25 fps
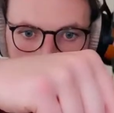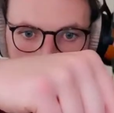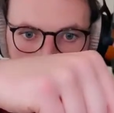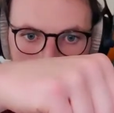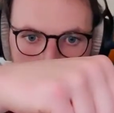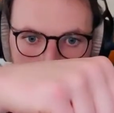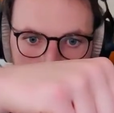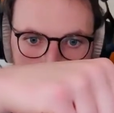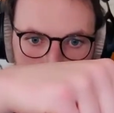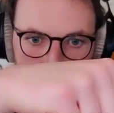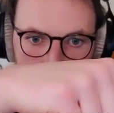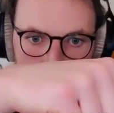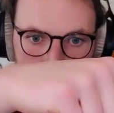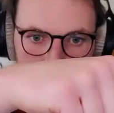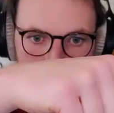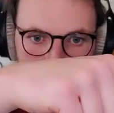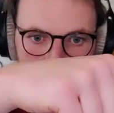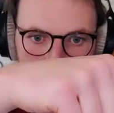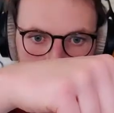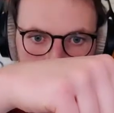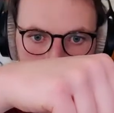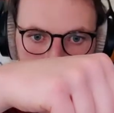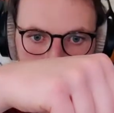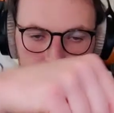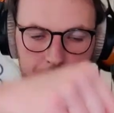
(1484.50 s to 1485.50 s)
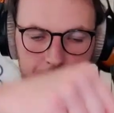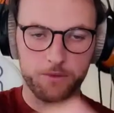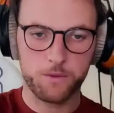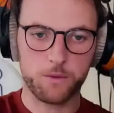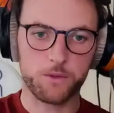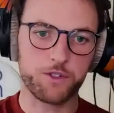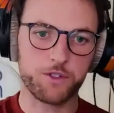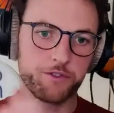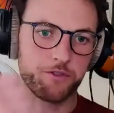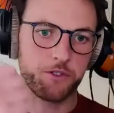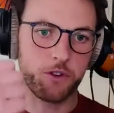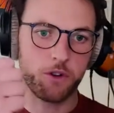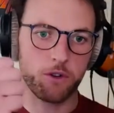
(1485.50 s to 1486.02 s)
code here with
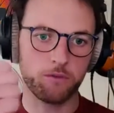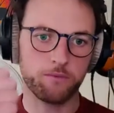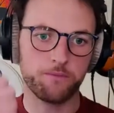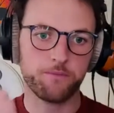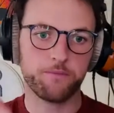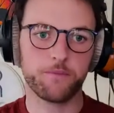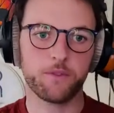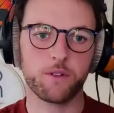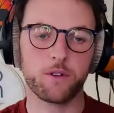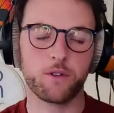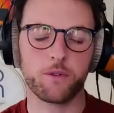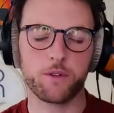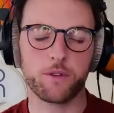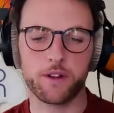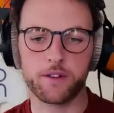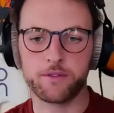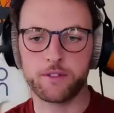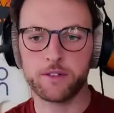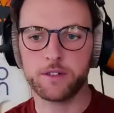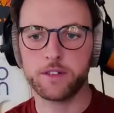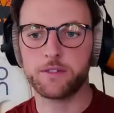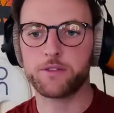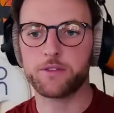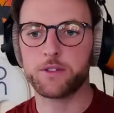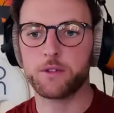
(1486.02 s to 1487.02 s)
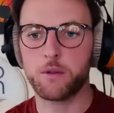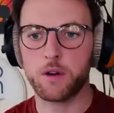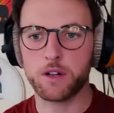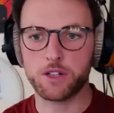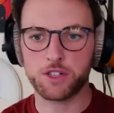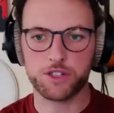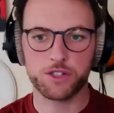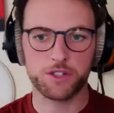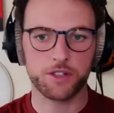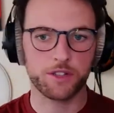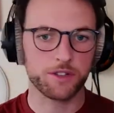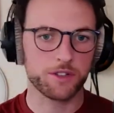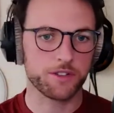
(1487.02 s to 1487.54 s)
your phone or whatever, if you're
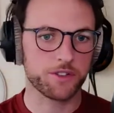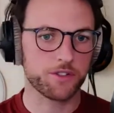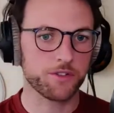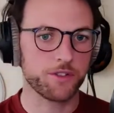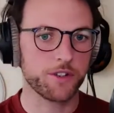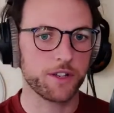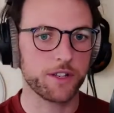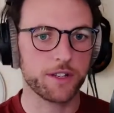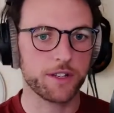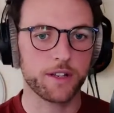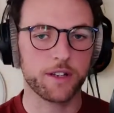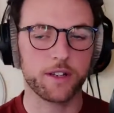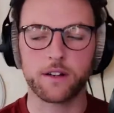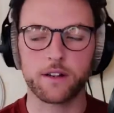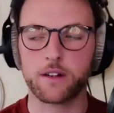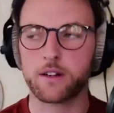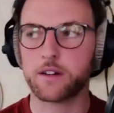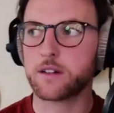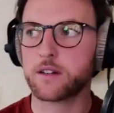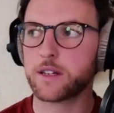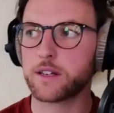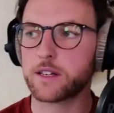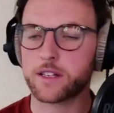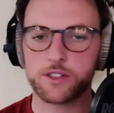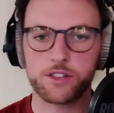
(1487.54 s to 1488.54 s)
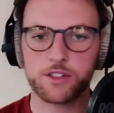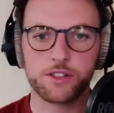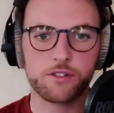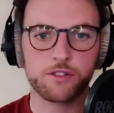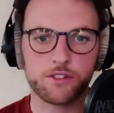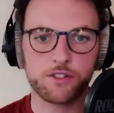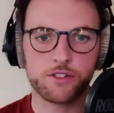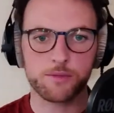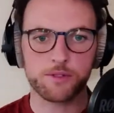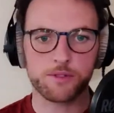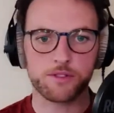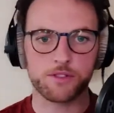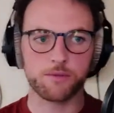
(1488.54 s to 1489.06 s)
watching on the screen or like on
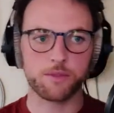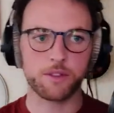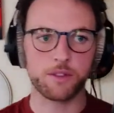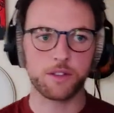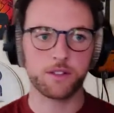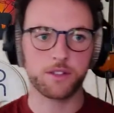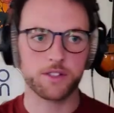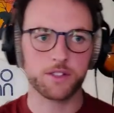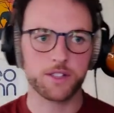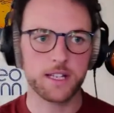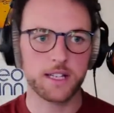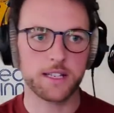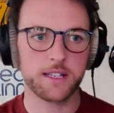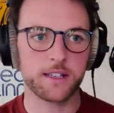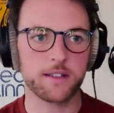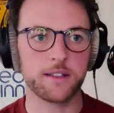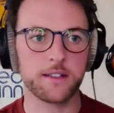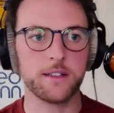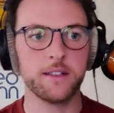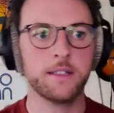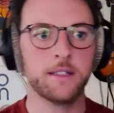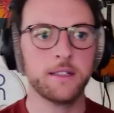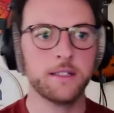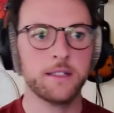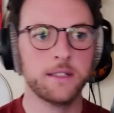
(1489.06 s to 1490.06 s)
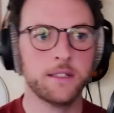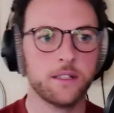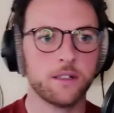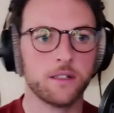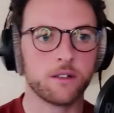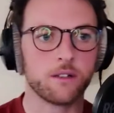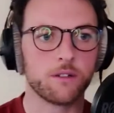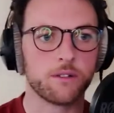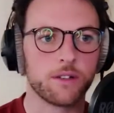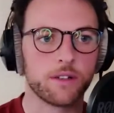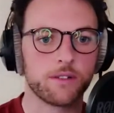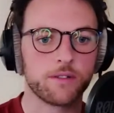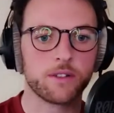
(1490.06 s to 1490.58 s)
YouTube or something on your telly
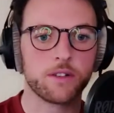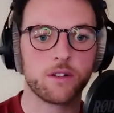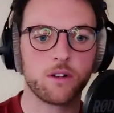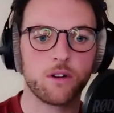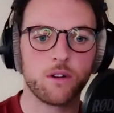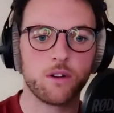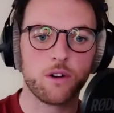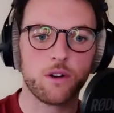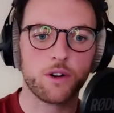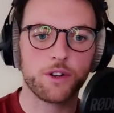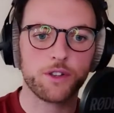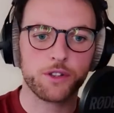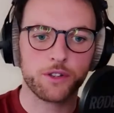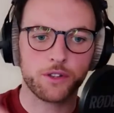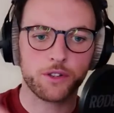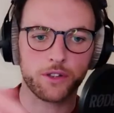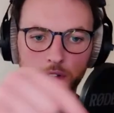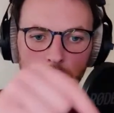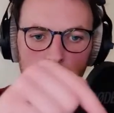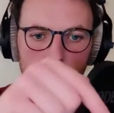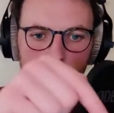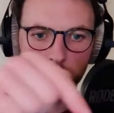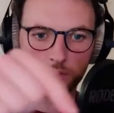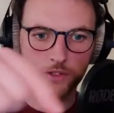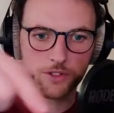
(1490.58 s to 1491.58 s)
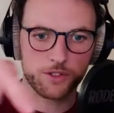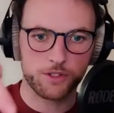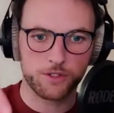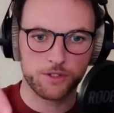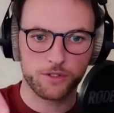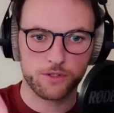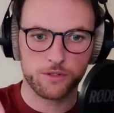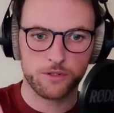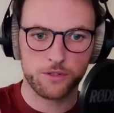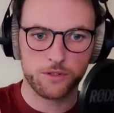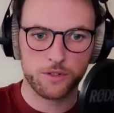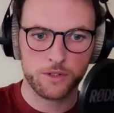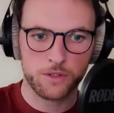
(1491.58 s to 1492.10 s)
or whatever, or you can go
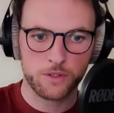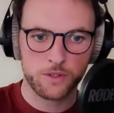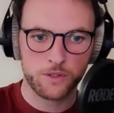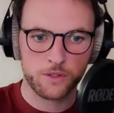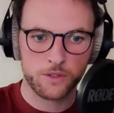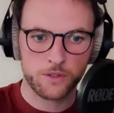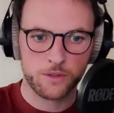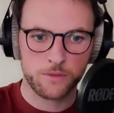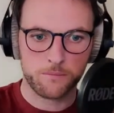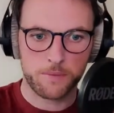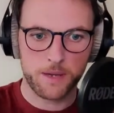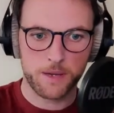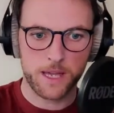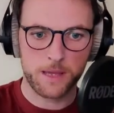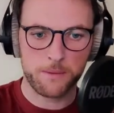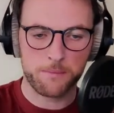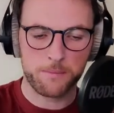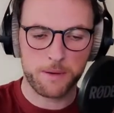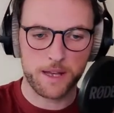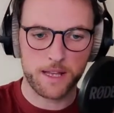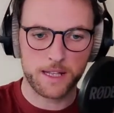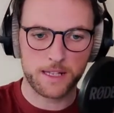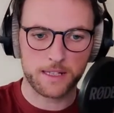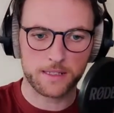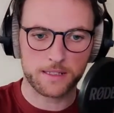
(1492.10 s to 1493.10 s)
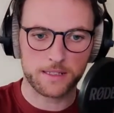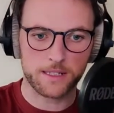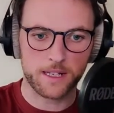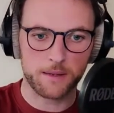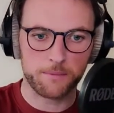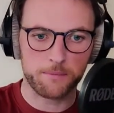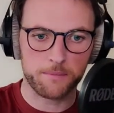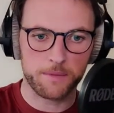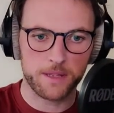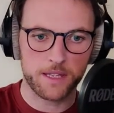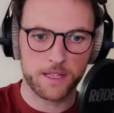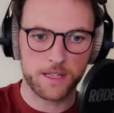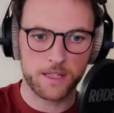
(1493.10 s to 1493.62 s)
to
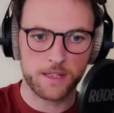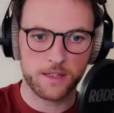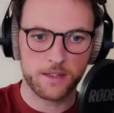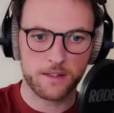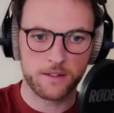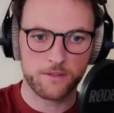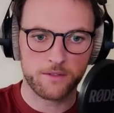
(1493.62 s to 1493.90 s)
paypal.me/Linn,